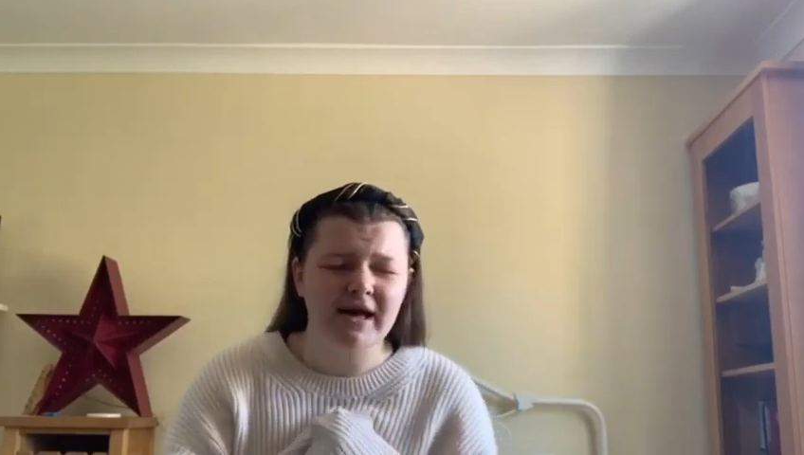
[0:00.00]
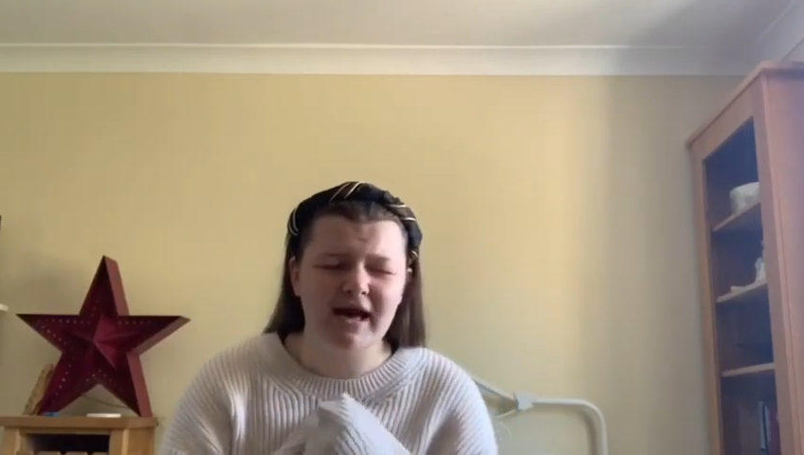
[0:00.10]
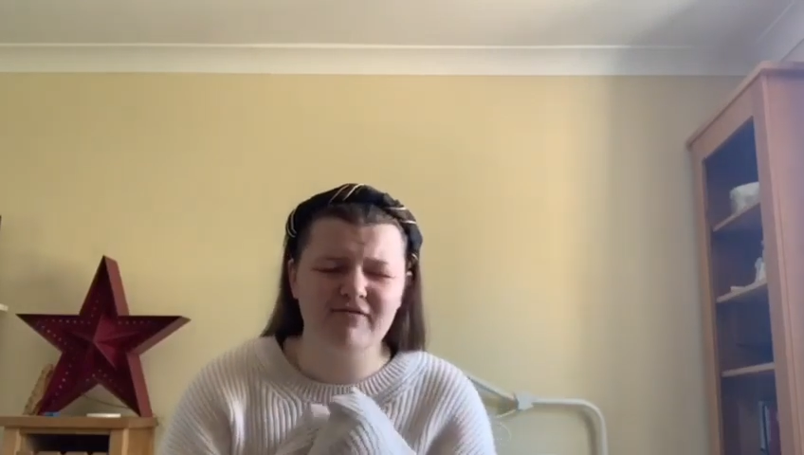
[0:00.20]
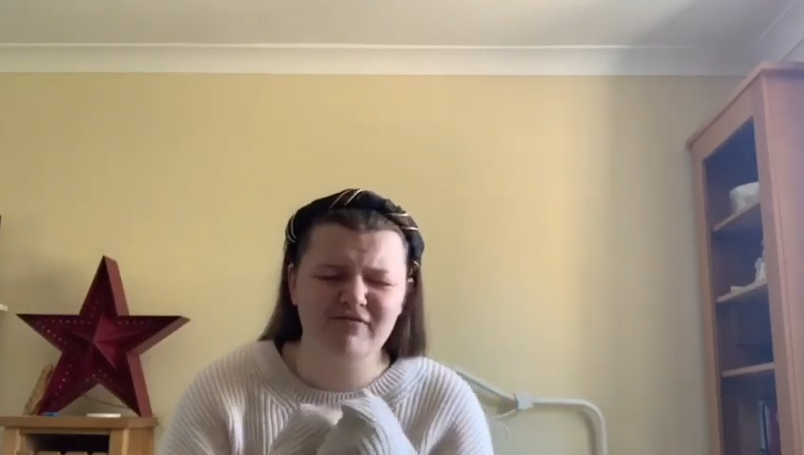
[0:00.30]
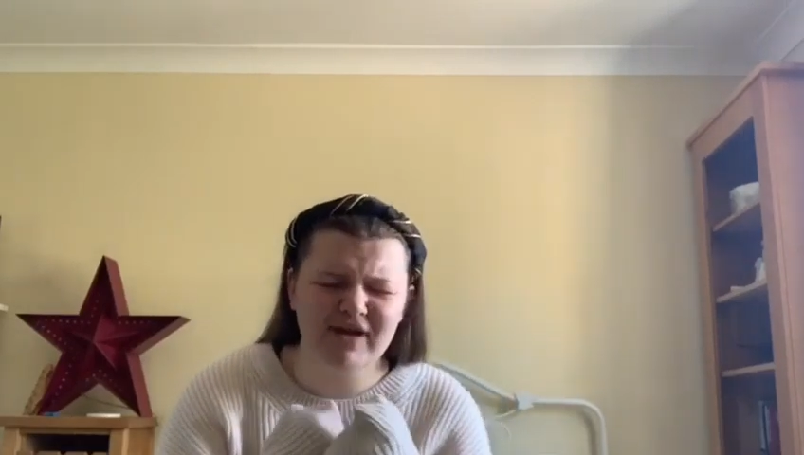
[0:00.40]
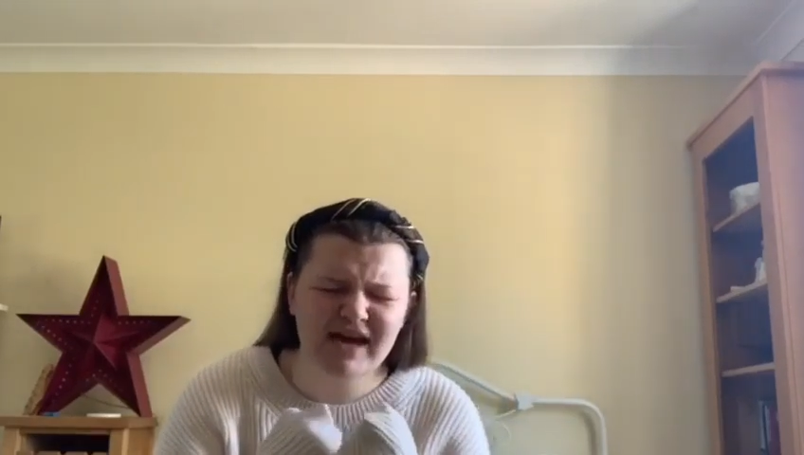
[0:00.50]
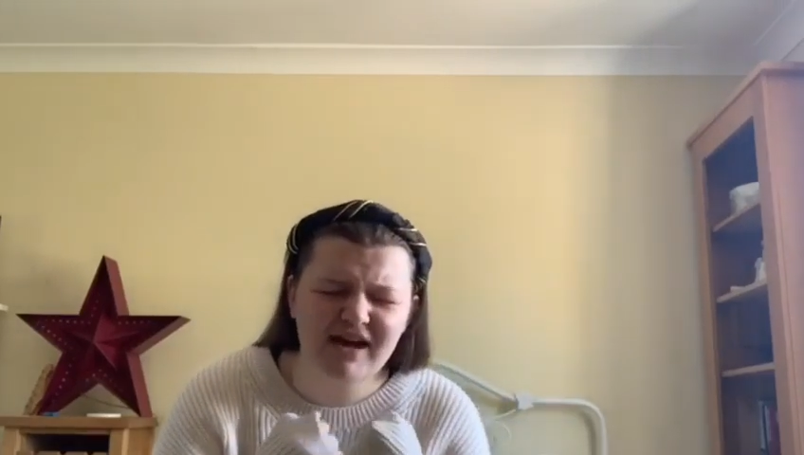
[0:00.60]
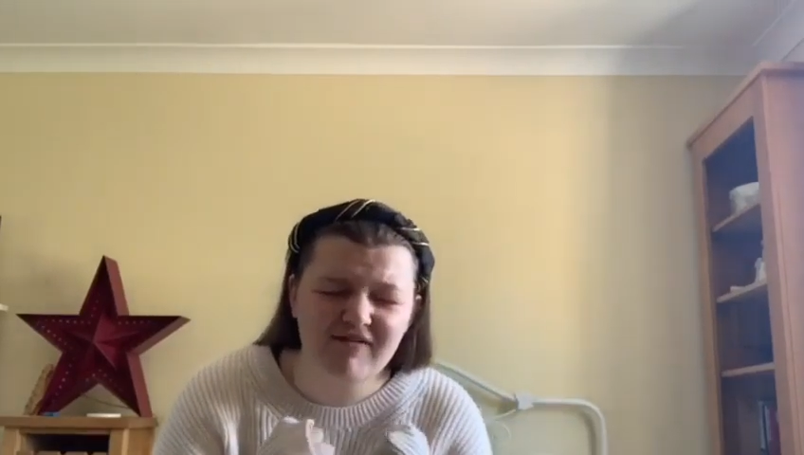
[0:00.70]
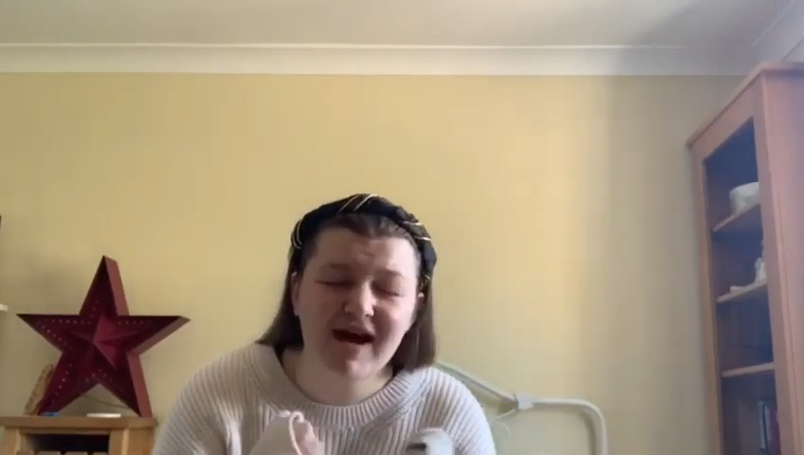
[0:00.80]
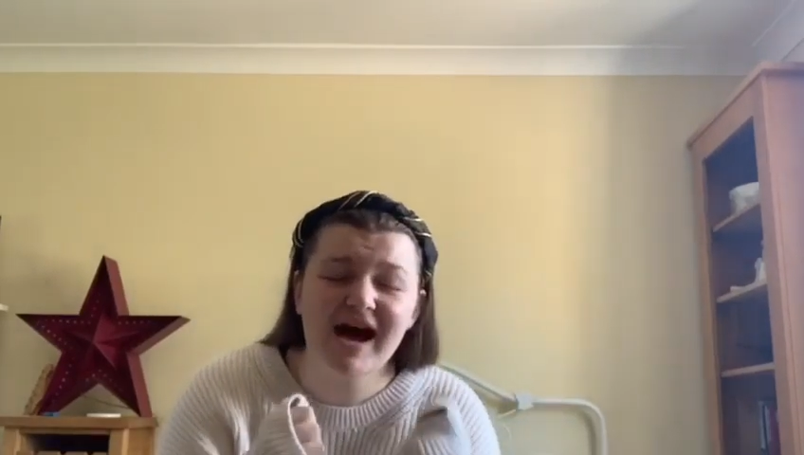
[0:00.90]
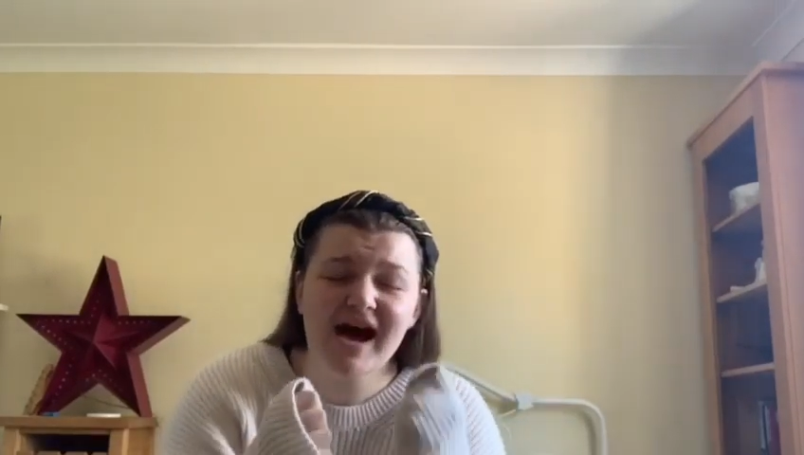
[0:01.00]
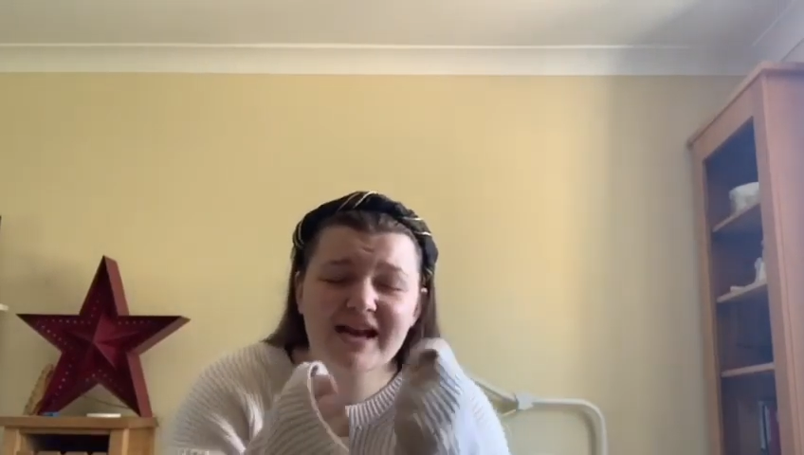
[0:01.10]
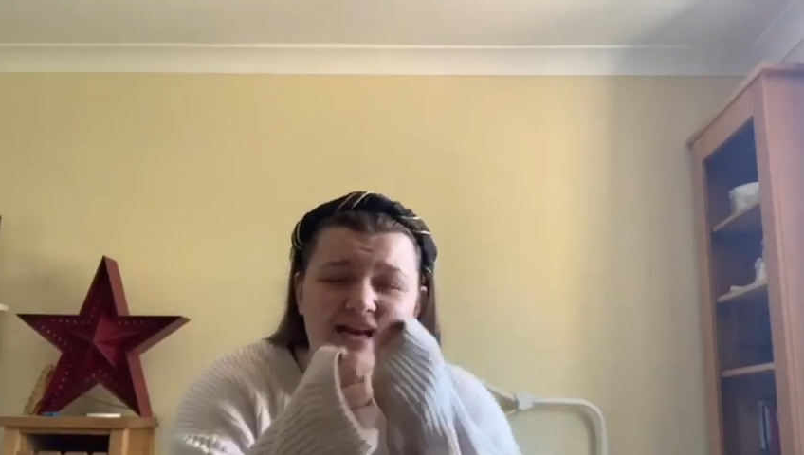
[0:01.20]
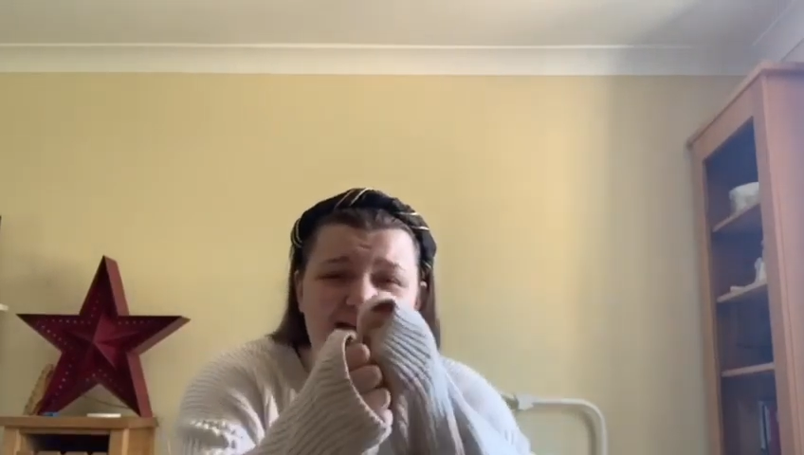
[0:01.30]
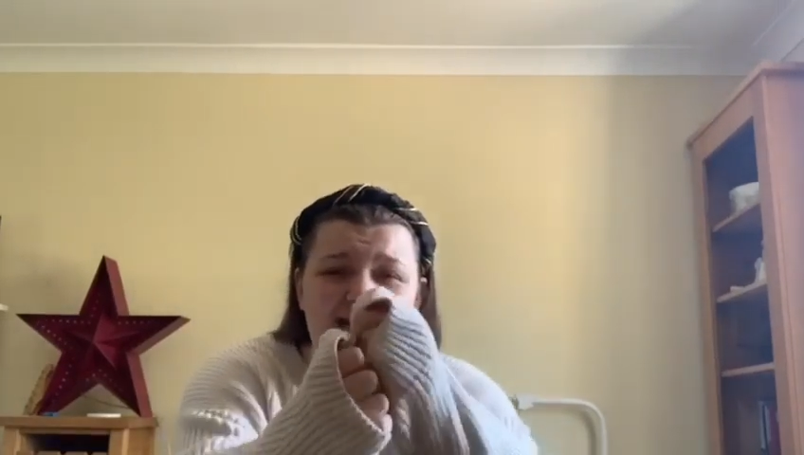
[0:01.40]
and rewrite
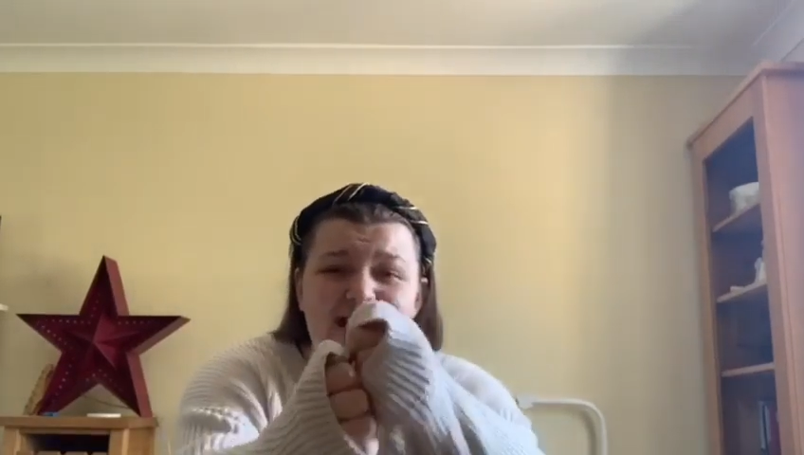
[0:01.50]
an